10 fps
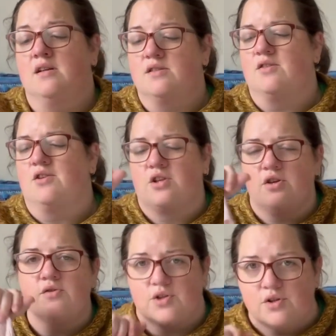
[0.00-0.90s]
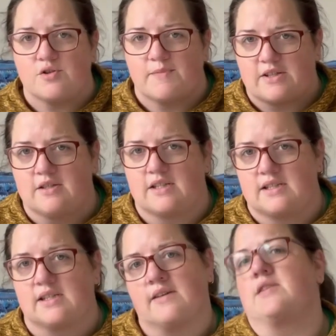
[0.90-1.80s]
So not a huge amount of
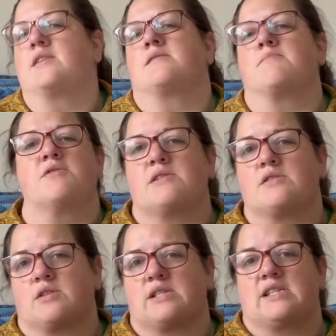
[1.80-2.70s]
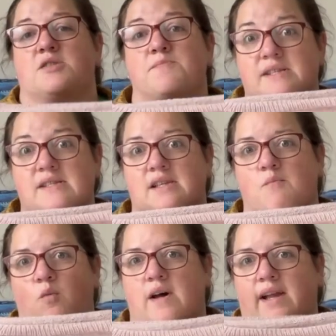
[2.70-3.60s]
knitting, given that it's mostly stocking stitch, but
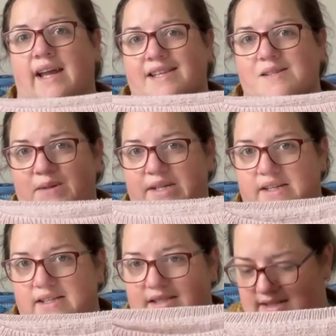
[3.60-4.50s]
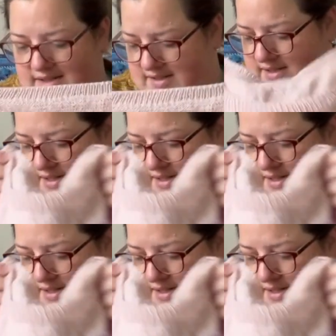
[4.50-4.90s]
some work has been done.